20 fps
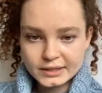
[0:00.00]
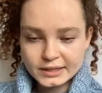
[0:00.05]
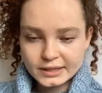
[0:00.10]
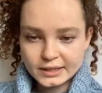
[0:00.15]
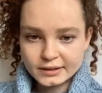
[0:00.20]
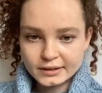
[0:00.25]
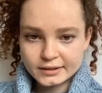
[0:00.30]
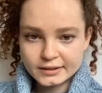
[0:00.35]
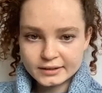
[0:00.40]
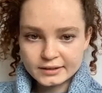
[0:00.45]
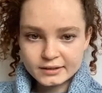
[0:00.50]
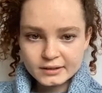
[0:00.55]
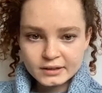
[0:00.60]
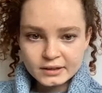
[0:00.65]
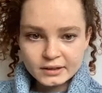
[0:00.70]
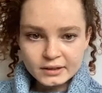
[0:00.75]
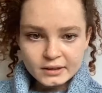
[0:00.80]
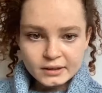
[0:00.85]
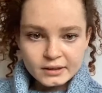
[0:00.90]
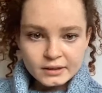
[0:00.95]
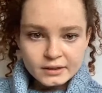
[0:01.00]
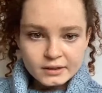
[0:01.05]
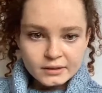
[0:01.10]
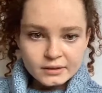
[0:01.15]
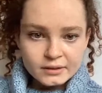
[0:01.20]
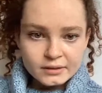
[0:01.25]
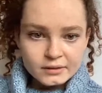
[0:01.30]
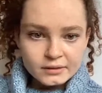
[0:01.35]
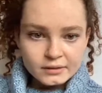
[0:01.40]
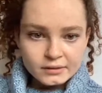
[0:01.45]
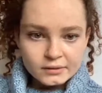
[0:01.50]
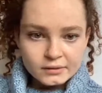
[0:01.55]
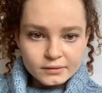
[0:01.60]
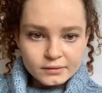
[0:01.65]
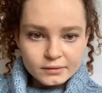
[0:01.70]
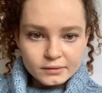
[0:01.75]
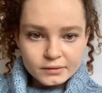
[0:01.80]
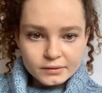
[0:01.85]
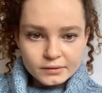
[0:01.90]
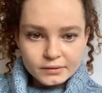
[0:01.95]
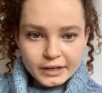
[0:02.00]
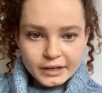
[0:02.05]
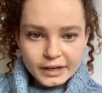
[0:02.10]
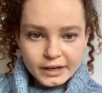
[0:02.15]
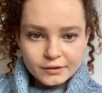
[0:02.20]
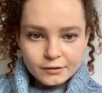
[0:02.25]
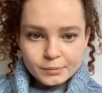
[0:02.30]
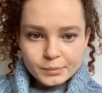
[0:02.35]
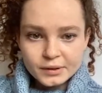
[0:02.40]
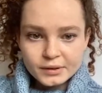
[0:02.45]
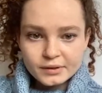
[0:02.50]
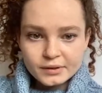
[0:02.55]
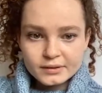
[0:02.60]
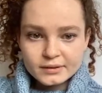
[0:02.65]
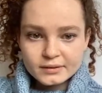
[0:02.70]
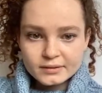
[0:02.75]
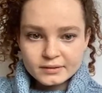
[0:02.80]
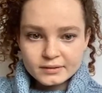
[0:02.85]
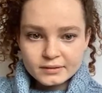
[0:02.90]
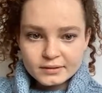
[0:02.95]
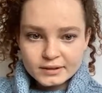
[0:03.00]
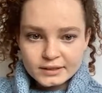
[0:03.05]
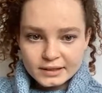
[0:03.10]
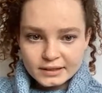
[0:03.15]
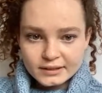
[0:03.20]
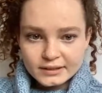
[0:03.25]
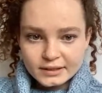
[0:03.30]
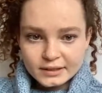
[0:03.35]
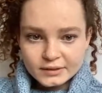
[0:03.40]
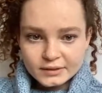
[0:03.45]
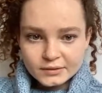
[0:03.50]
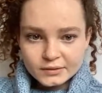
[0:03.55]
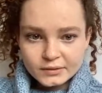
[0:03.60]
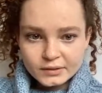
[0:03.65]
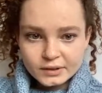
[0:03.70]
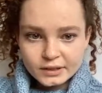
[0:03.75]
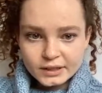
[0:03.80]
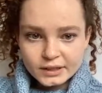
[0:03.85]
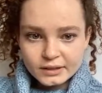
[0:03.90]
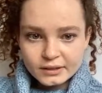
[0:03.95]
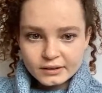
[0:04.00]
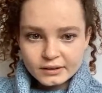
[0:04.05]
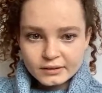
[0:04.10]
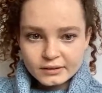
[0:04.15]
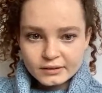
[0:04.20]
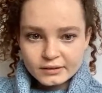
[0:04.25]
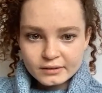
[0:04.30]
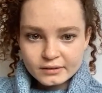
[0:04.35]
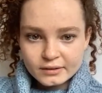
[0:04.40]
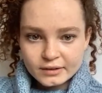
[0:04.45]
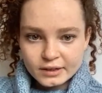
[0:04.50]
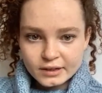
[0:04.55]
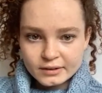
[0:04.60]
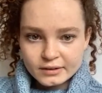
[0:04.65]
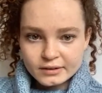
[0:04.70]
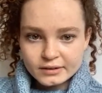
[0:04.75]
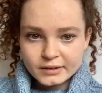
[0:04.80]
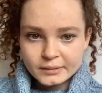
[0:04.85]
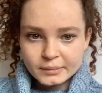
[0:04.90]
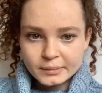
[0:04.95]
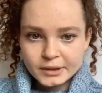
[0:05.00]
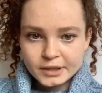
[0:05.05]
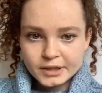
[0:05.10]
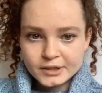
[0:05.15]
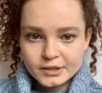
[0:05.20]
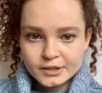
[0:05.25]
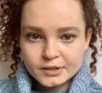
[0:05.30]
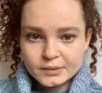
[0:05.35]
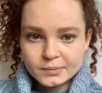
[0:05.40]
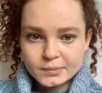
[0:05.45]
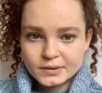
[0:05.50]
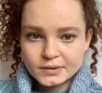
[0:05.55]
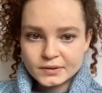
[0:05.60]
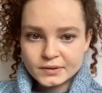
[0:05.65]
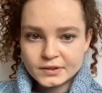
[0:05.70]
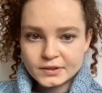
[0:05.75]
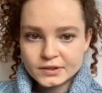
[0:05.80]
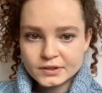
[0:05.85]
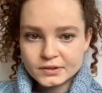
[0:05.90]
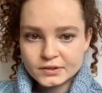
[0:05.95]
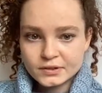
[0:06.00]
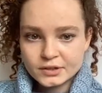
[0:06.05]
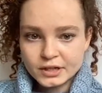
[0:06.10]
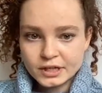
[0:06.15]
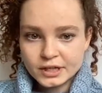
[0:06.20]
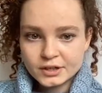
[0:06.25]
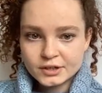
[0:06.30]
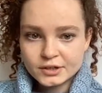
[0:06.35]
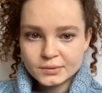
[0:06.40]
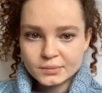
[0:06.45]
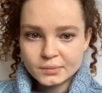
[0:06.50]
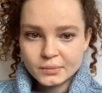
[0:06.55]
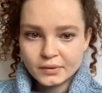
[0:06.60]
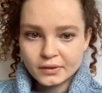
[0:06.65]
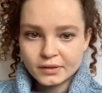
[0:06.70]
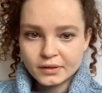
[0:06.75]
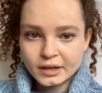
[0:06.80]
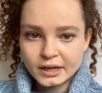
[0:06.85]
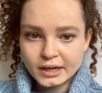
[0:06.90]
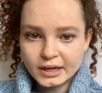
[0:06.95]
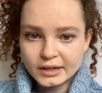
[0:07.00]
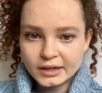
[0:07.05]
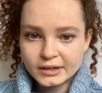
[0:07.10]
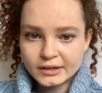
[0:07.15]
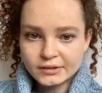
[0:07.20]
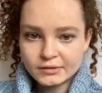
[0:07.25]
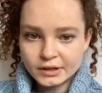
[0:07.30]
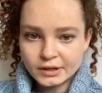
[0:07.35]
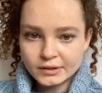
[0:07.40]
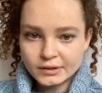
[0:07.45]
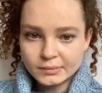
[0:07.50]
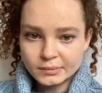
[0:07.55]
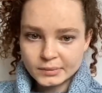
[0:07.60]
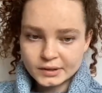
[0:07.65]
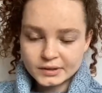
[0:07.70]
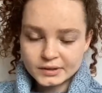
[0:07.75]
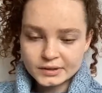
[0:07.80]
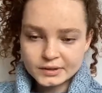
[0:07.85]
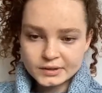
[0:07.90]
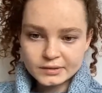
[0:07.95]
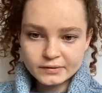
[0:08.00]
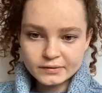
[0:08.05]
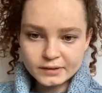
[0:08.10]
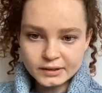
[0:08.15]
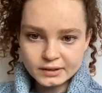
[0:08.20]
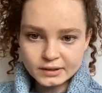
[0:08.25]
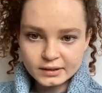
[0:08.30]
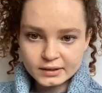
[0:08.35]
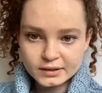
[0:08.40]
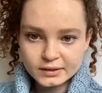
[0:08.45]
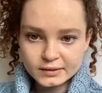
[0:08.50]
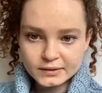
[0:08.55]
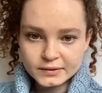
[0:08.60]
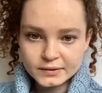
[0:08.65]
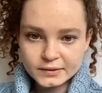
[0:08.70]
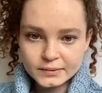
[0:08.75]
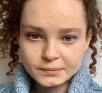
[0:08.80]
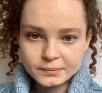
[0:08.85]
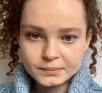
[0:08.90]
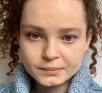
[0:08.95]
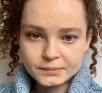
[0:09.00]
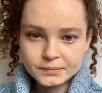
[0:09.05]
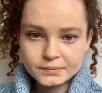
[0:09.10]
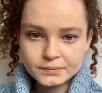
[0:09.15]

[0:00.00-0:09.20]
results. They have been successfully, and the patient was discharged with highly recommended surveillance.